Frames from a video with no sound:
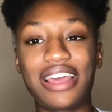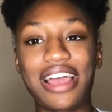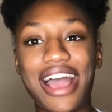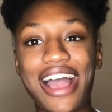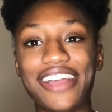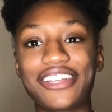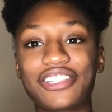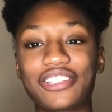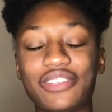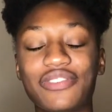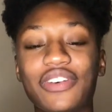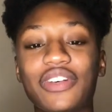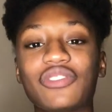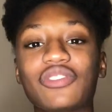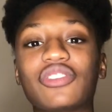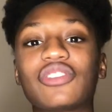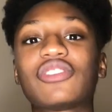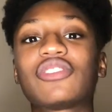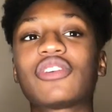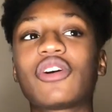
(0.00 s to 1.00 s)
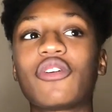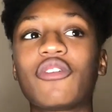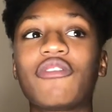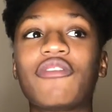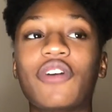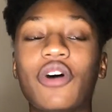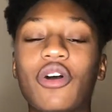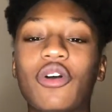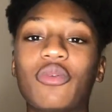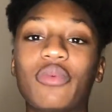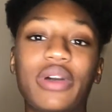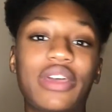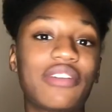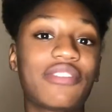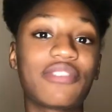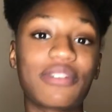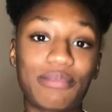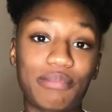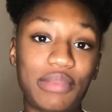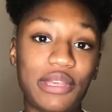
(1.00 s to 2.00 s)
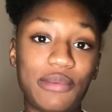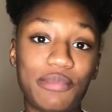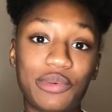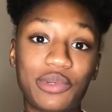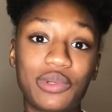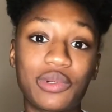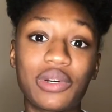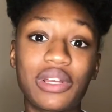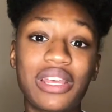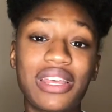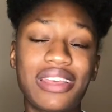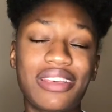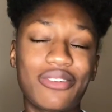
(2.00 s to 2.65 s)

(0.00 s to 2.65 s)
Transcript: I just felt so far away from people,